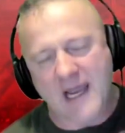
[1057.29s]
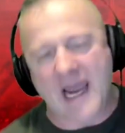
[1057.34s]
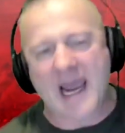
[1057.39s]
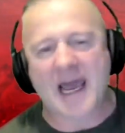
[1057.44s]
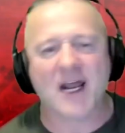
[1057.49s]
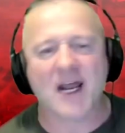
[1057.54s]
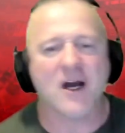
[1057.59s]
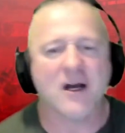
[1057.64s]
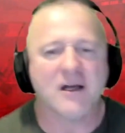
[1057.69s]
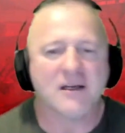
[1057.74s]

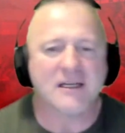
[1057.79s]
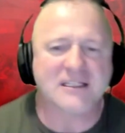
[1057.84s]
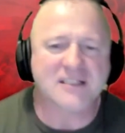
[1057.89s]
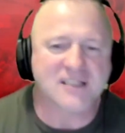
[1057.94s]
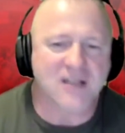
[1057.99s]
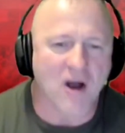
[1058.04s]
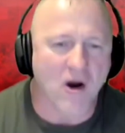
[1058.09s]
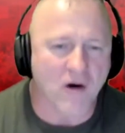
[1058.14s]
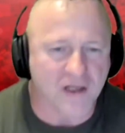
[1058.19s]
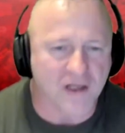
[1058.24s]
Anna,
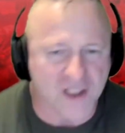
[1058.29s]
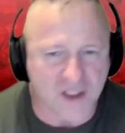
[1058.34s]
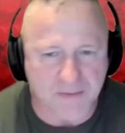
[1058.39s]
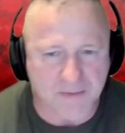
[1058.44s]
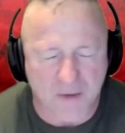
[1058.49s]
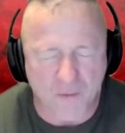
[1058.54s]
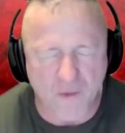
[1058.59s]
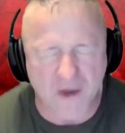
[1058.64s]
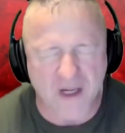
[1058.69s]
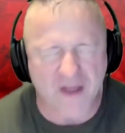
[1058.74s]
let's talk a little
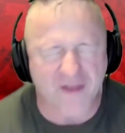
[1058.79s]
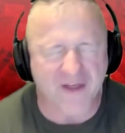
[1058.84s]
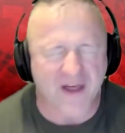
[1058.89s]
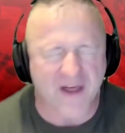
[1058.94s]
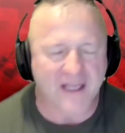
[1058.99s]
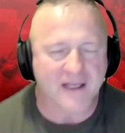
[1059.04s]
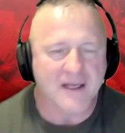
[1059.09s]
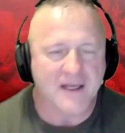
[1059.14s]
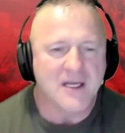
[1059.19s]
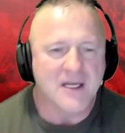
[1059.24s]
bit. What do you
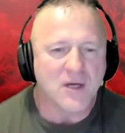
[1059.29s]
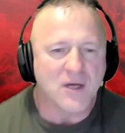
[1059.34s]
think?